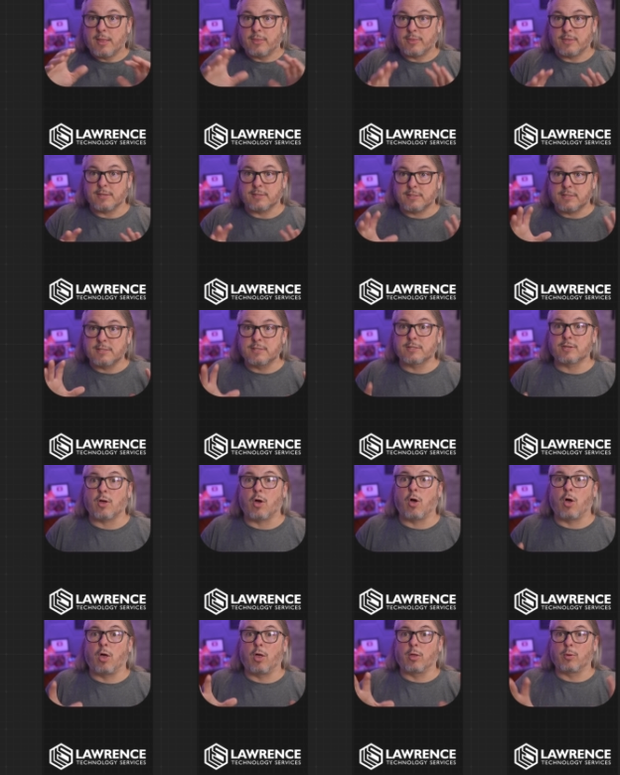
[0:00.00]
This is
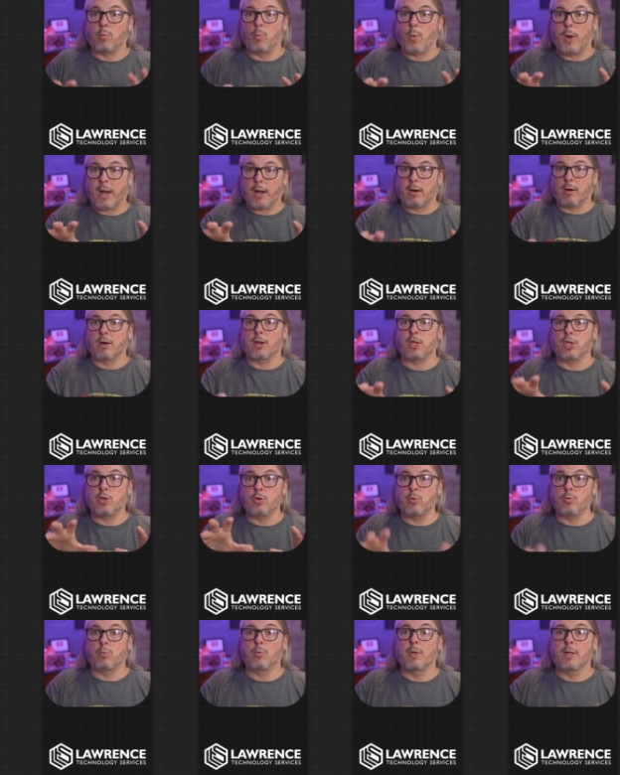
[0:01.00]
all where
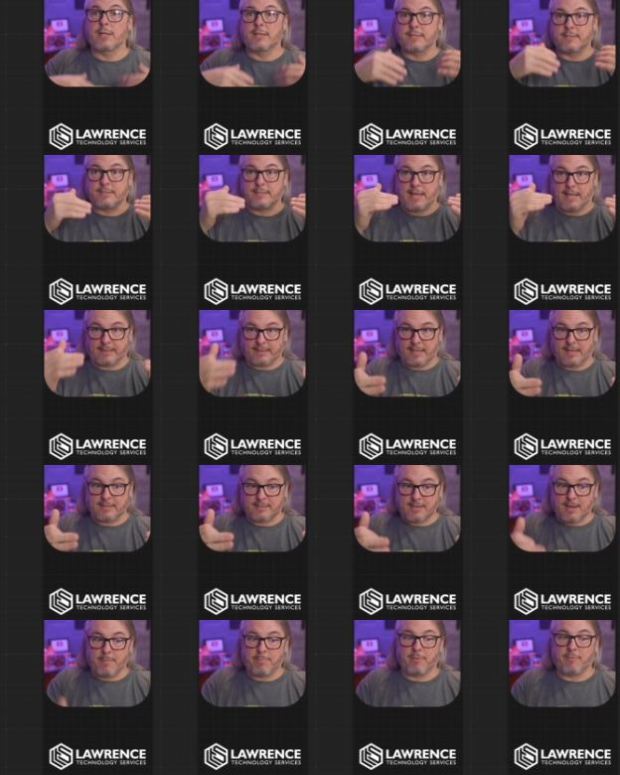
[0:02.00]
you set
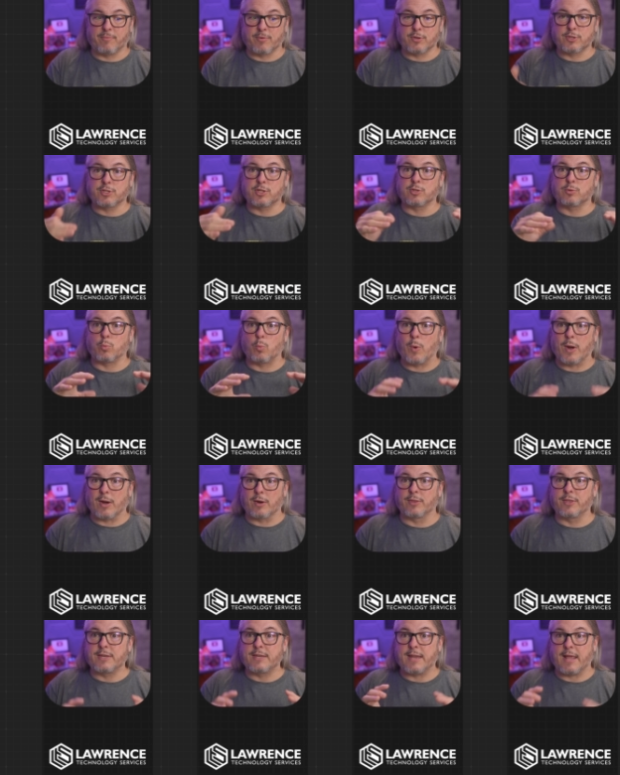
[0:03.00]
things up versus
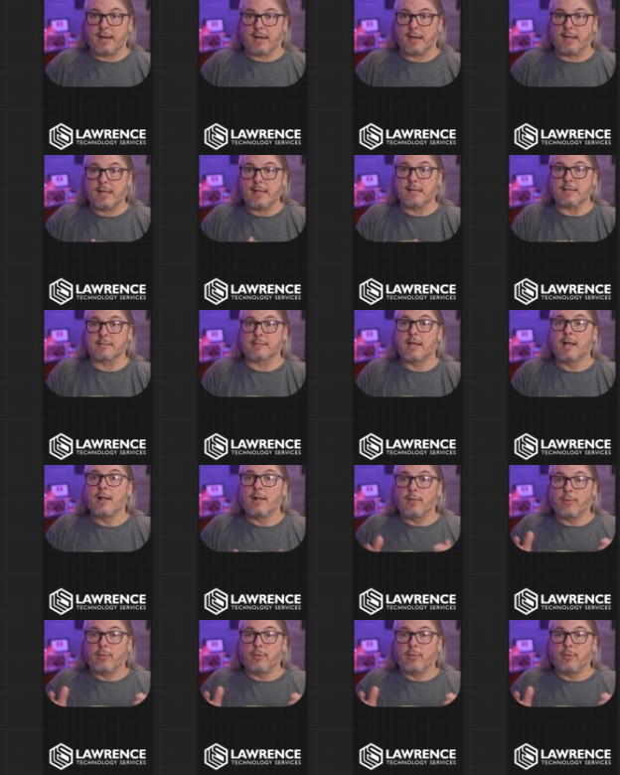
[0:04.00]
where the data is